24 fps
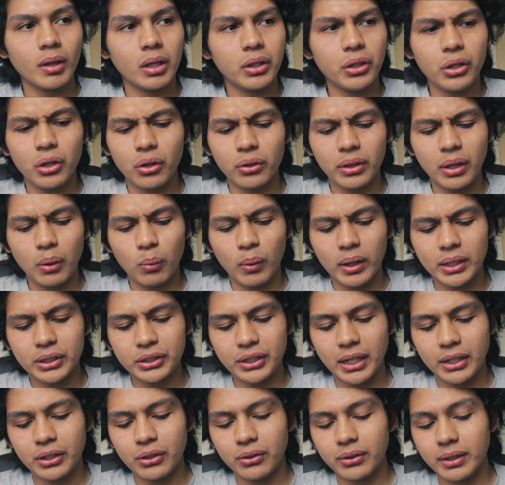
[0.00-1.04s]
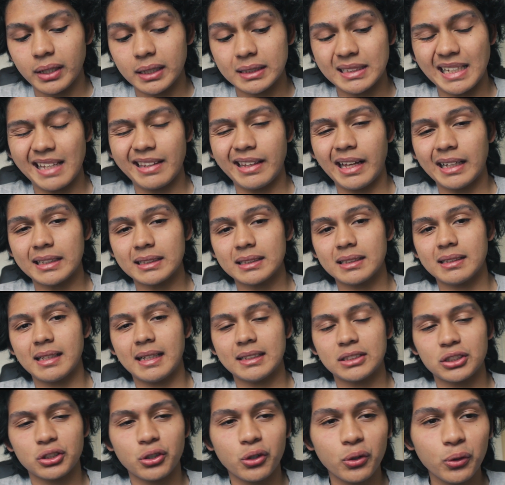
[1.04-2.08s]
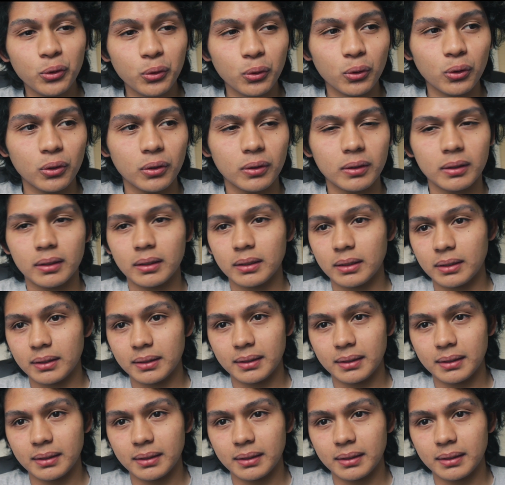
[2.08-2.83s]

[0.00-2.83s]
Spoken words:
they want to try new things, and that's cool.